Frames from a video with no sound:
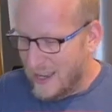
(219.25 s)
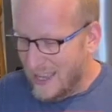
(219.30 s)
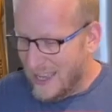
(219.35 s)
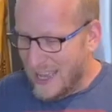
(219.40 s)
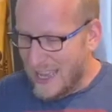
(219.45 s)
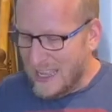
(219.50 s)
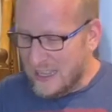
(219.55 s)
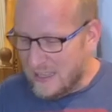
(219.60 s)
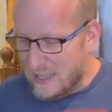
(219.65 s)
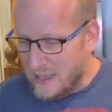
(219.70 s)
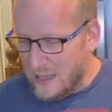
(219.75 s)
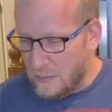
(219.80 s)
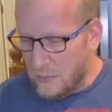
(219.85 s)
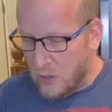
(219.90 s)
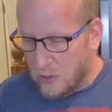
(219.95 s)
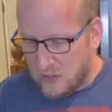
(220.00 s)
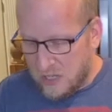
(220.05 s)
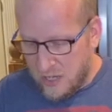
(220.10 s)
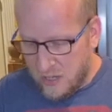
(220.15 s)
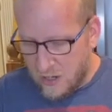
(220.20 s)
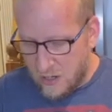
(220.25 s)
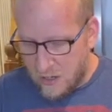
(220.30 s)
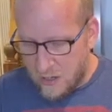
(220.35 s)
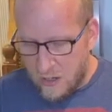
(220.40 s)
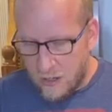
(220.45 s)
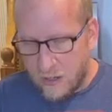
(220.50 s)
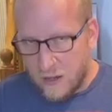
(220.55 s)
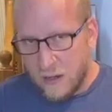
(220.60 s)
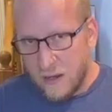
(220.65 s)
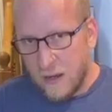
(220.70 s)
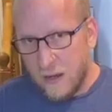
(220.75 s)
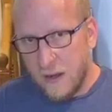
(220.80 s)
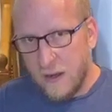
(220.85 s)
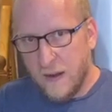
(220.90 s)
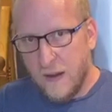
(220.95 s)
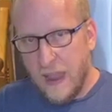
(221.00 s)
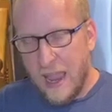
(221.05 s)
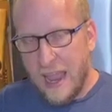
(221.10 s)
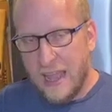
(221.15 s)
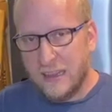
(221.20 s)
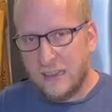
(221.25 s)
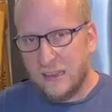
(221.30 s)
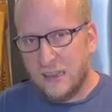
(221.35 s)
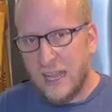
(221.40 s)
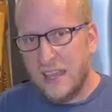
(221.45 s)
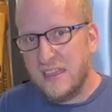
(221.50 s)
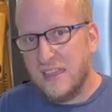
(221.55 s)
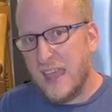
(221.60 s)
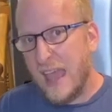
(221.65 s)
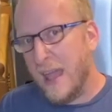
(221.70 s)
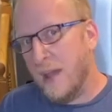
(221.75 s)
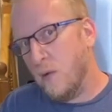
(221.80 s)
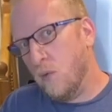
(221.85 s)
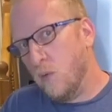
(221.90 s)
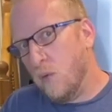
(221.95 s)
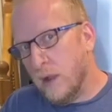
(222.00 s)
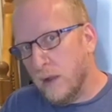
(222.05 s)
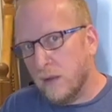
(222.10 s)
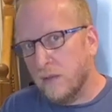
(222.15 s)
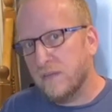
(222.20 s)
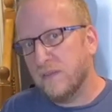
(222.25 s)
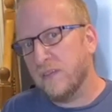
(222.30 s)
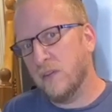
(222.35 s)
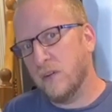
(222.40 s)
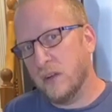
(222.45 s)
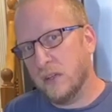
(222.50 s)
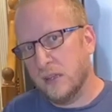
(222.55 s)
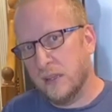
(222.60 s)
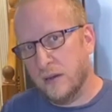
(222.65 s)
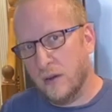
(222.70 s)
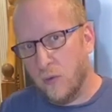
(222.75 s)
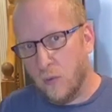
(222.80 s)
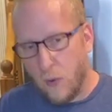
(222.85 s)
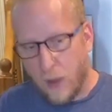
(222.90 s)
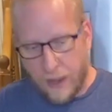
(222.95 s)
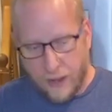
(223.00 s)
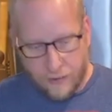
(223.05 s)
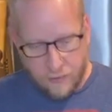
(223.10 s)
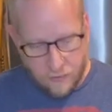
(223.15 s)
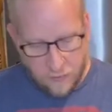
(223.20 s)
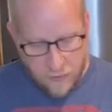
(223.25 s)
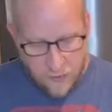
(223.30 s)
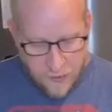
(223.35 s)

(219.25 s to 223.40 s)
into the multi-cooker and let that wilt for a little while.